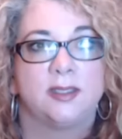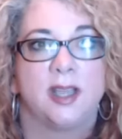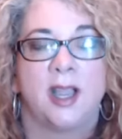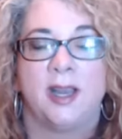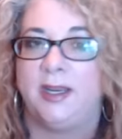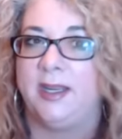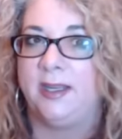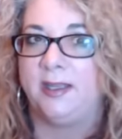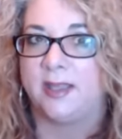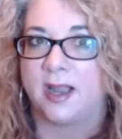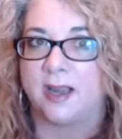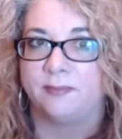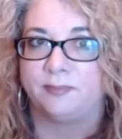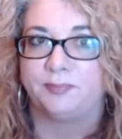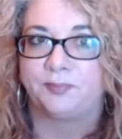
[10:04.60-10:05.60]
I need that.
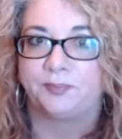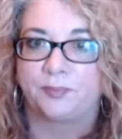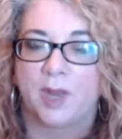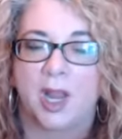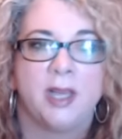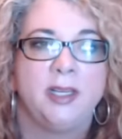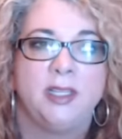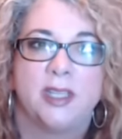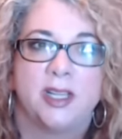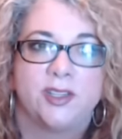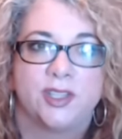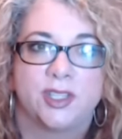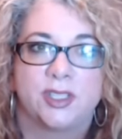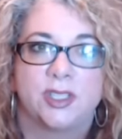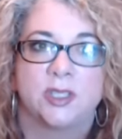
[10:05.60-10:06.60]
I need that
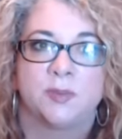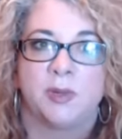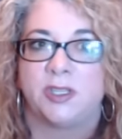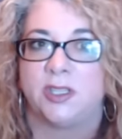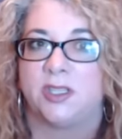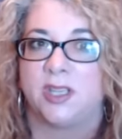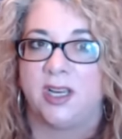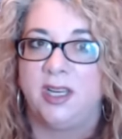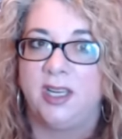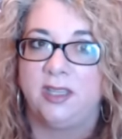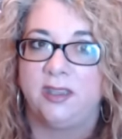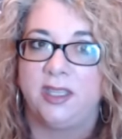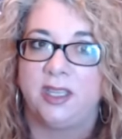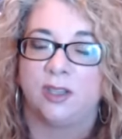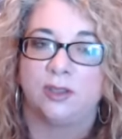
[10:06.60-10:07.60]
just as much as I need
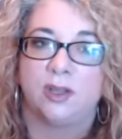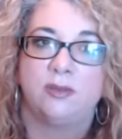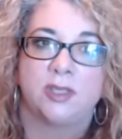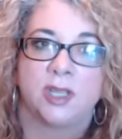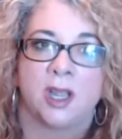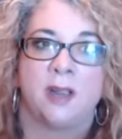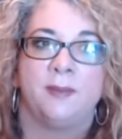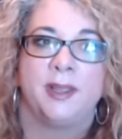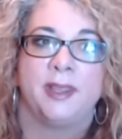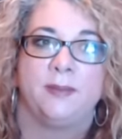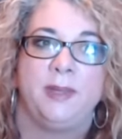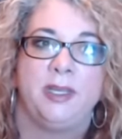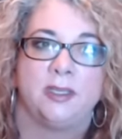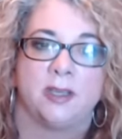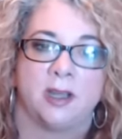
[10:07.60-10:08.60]
the alone time and the me
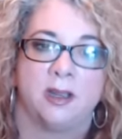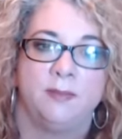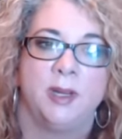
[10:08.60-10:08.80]
time.